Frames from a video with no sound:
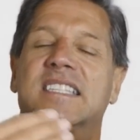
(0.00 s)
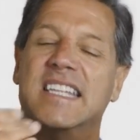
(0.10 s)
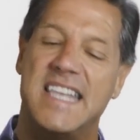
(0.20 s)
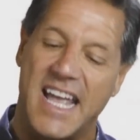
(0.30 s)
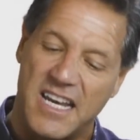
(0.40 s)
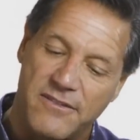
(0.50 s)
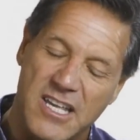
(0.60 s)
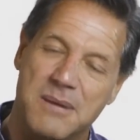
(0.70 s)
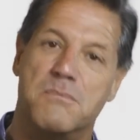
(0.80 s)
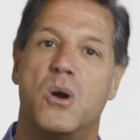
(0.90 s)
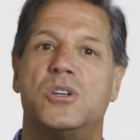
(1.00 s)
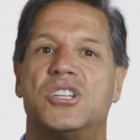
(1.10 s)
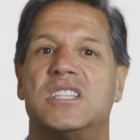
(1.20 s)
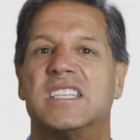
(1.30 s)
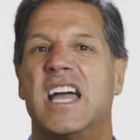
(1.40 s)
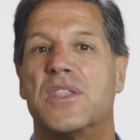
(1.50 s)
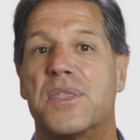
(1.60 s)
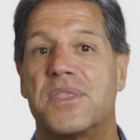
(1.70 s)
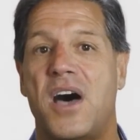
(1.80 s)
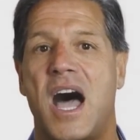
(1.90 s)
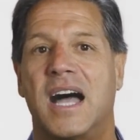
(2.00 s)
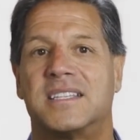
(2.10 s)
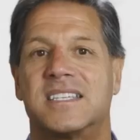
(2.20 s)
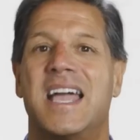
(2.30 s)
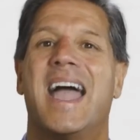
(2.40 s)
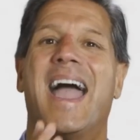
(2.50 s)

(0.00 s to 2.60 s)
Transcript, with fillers: the negative emotions and thoughts